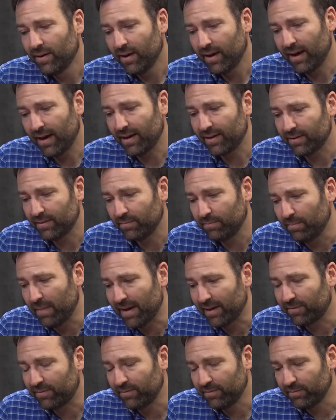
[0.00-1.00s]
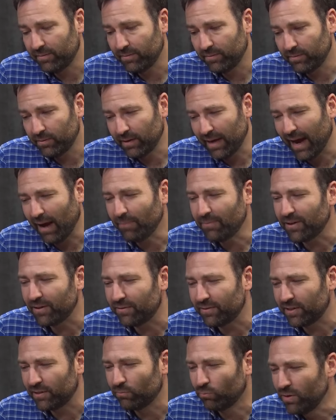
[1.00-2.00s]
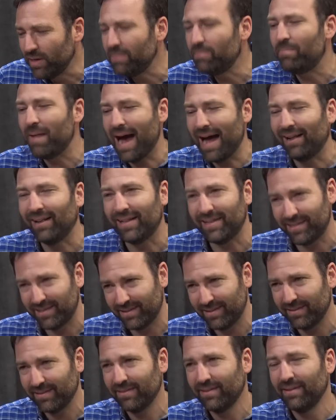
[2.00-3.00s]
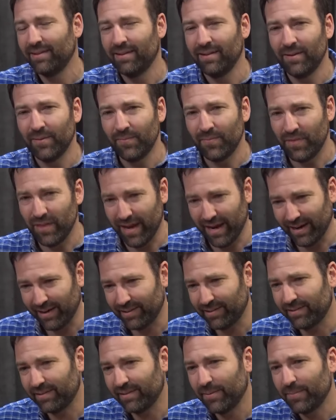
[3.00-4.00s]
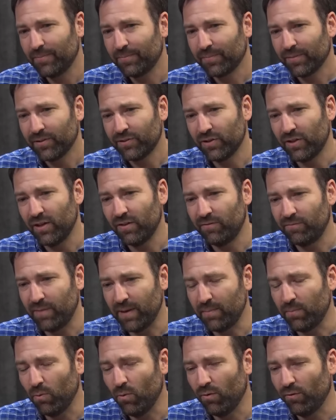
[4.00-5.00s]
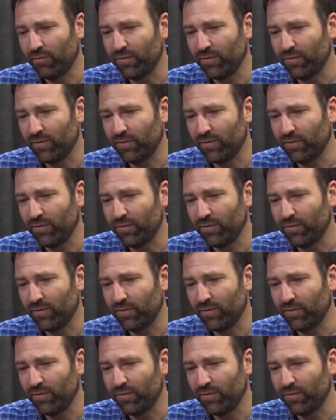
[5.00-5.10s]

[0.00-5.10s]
uh, make help to, to rebalance things so that people will